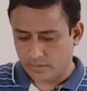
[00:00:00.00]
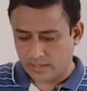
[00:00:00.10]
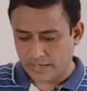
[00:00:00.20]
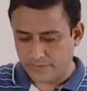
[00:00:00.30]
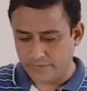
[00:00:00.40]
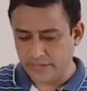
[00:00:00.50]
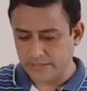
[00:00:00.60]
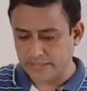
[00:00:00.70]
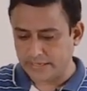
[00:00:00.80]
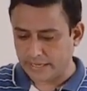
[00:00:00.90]
I
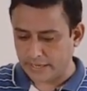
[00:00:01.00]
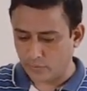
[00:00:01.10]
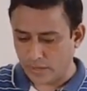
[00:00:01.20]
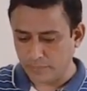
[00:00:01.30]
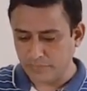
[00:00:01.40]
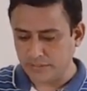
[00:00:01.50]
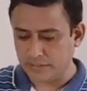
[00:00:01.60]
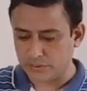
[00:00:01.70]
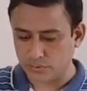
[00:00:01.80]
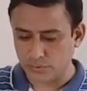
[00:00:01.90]
feel that environmental
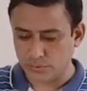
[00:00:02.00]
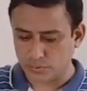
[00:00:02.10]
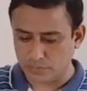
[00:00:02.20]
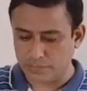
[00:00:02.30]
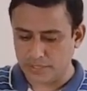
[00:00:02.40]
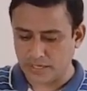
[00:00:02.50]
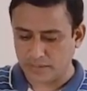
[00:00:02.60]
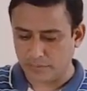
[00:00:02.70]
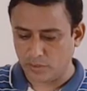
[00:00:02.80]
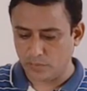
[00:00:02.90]
issues should be
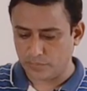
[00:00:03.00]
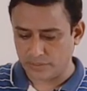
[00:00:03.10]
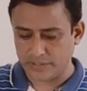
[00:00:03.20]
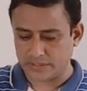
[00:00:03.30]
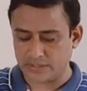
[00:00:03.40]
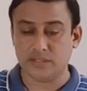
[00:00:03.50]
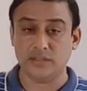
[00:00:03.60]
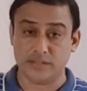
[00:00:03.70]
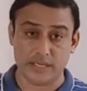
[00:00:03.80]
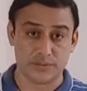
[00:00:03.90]
above political
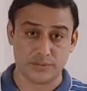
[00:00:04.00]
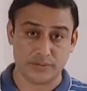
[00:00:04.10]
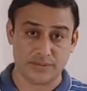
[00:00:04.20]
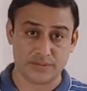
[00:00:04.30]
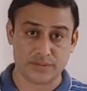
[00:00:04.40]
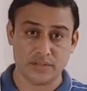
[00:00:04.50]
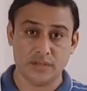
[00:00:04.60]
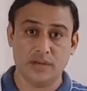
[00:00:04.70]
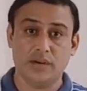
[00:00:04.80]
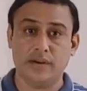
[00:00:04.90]
dissonance
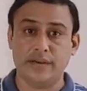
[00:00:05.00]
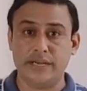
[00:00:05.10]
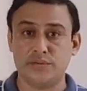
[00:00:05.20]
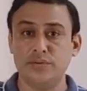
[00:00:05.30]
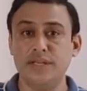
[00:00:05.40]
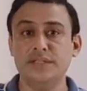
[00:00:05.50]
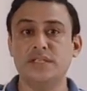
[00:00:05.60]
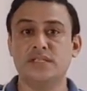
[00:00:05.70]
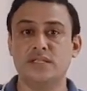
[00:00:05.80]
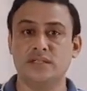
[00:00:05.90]
dissonance
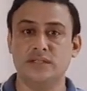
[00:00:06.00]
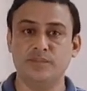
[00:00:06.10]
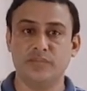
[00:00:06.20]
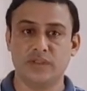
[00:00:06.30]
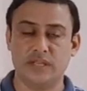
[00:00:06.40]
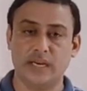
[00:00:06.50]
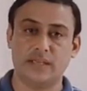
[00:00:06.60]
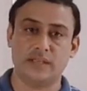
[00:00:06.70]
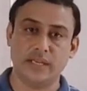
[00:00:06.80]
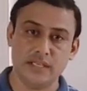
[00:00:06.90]
is a term
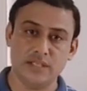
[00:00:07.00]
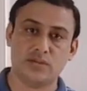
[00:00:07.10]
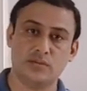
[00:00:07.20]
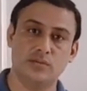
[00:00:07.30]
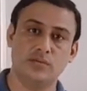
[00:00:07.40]
that is to